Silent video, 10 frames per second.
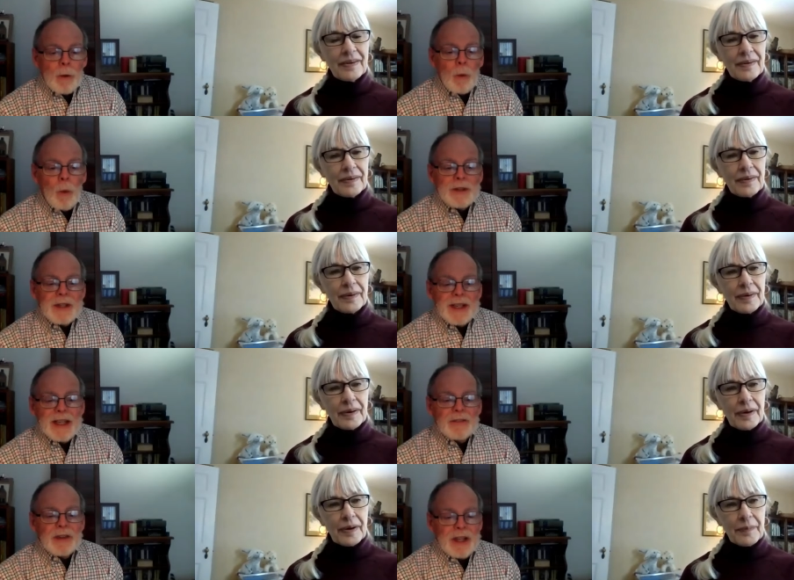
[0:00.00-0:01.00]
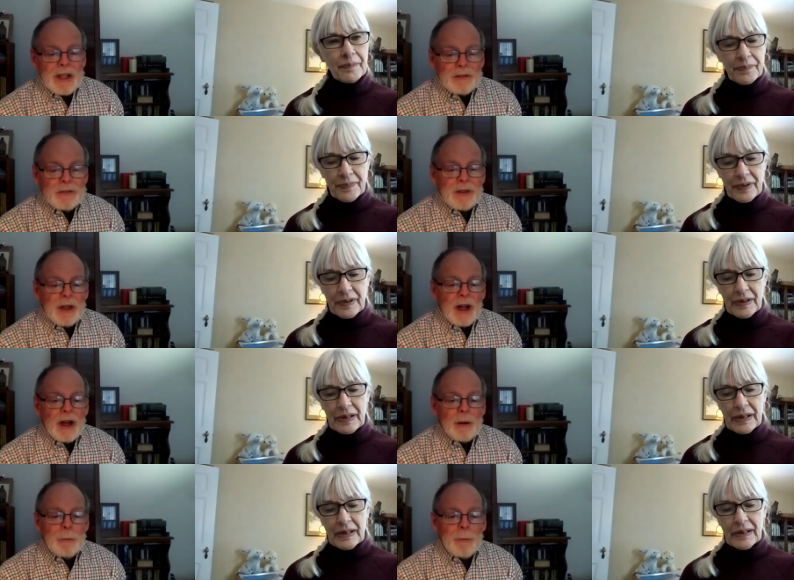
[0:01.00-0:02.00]
Speaker 1: want to give a gift,
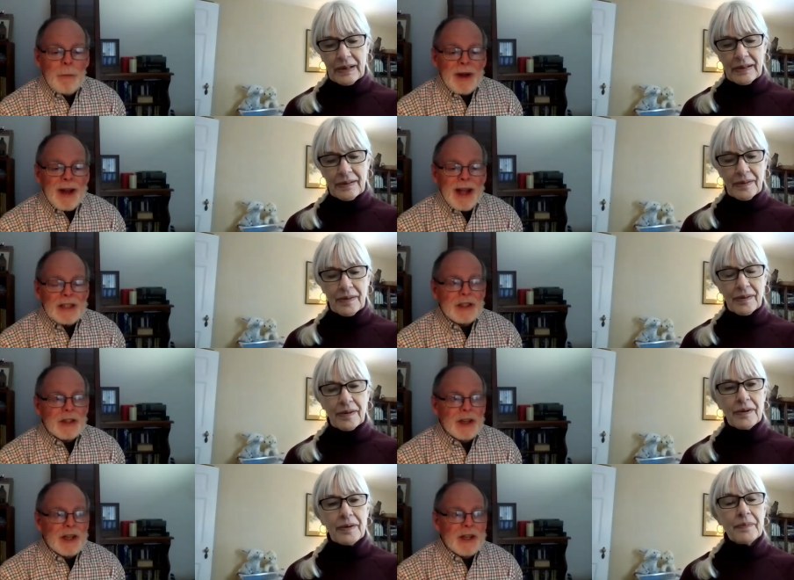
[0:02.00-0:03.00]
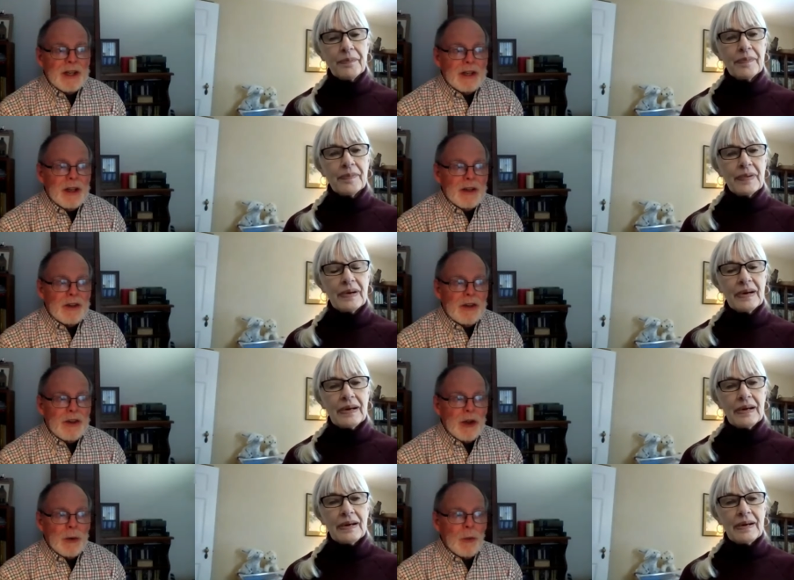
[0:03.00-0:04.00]
uh, but actually
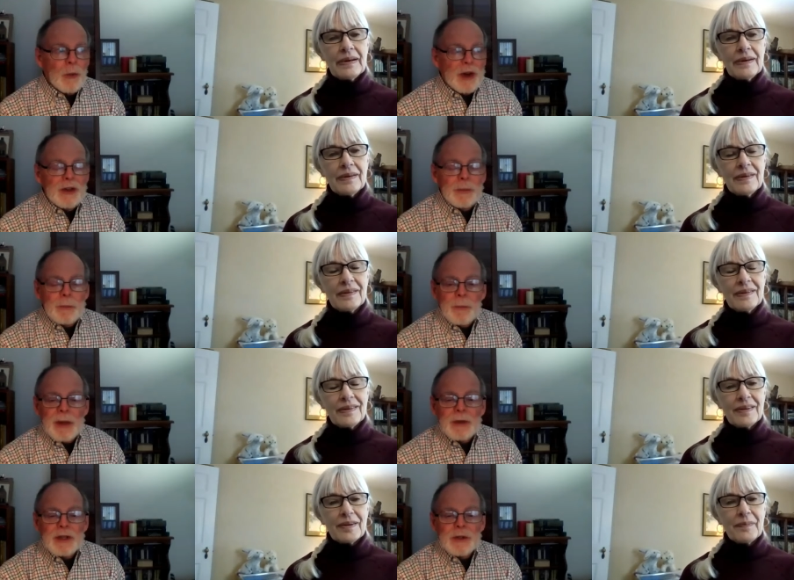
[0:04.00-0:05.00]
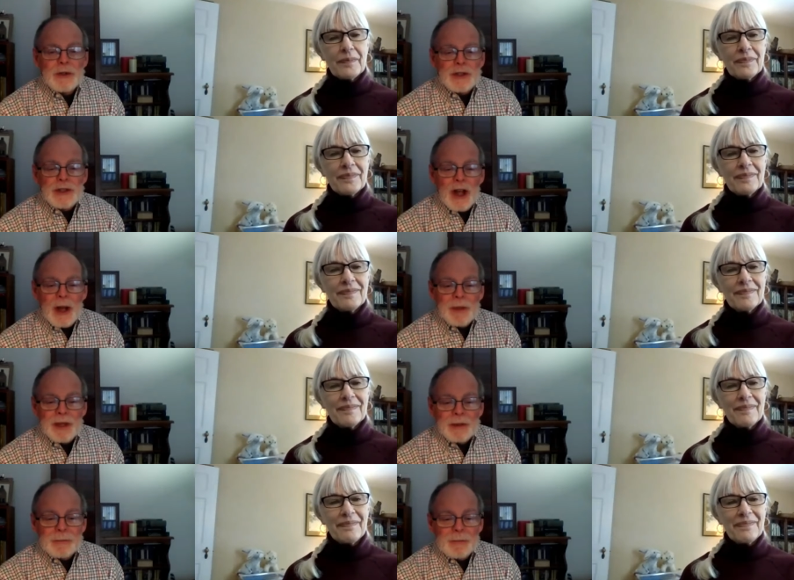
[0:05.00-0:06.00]
don't want to maybe do the
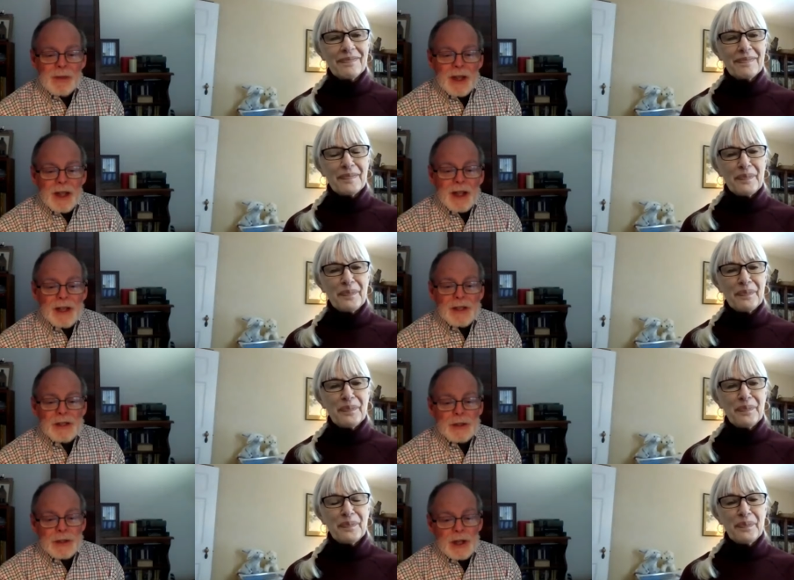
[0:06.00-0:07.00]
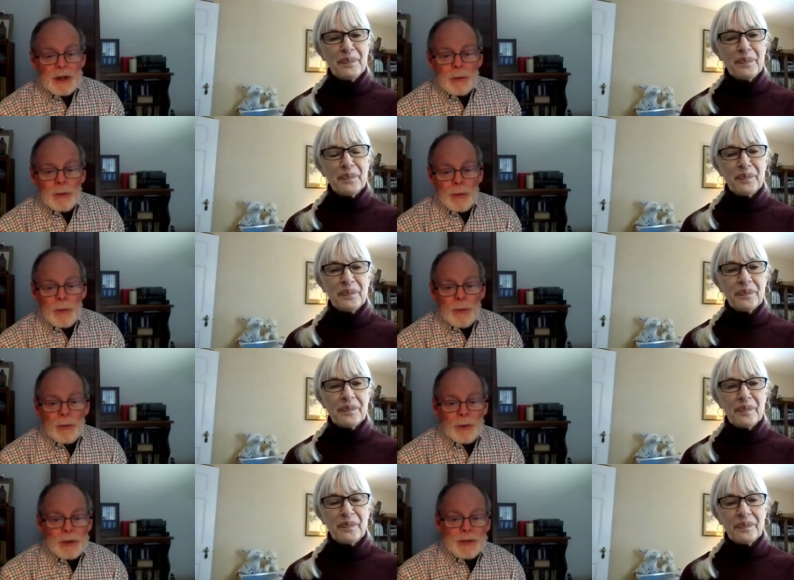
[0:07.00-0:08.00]
shopping as uh,
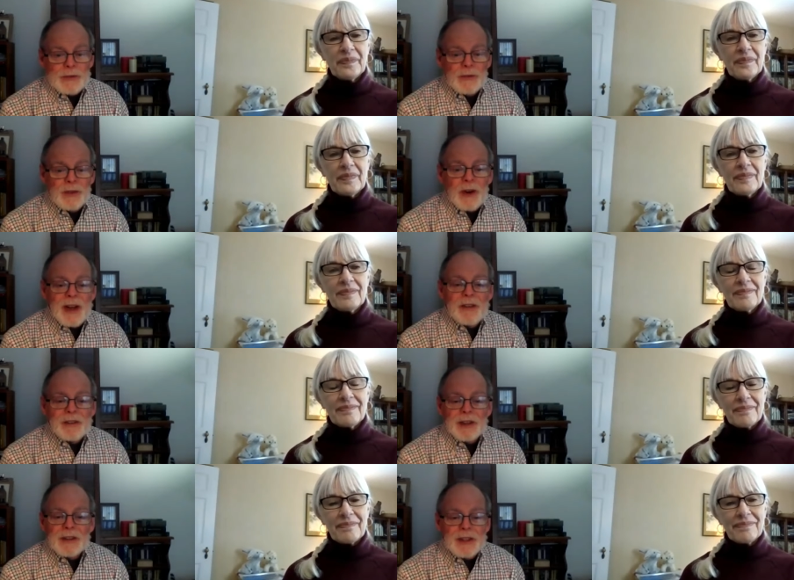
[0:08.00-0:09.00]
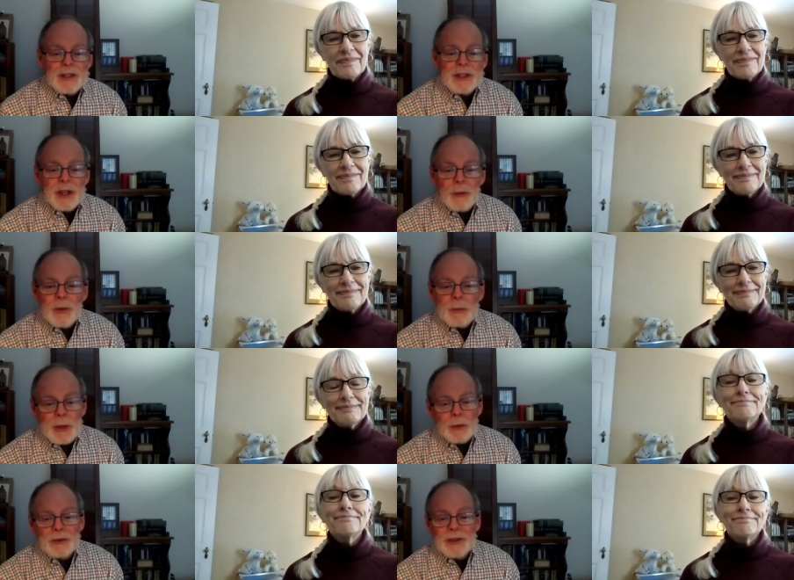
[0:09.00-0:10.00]
was very evident this year when
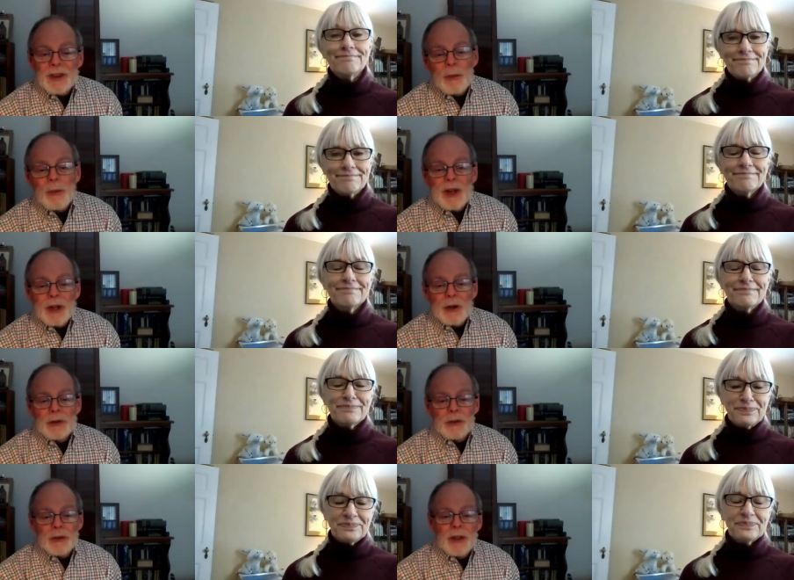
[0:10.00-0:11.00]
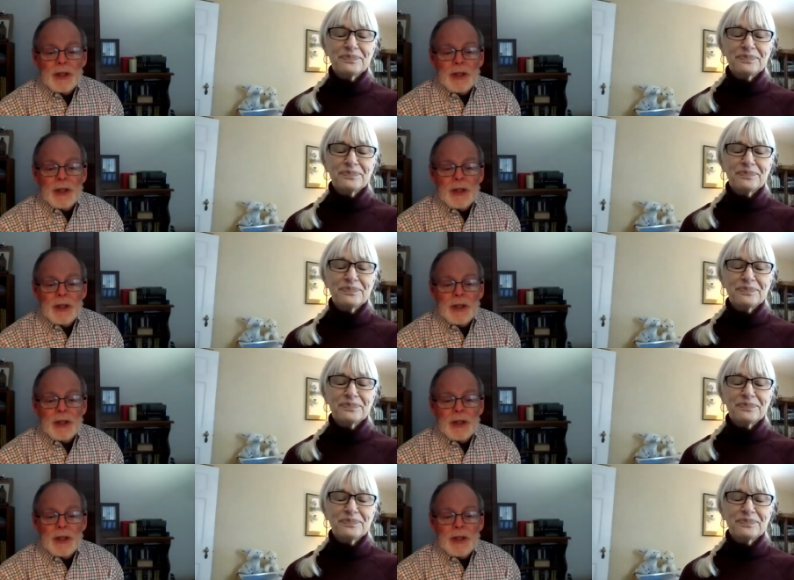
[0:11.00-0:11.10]
people did not want to go to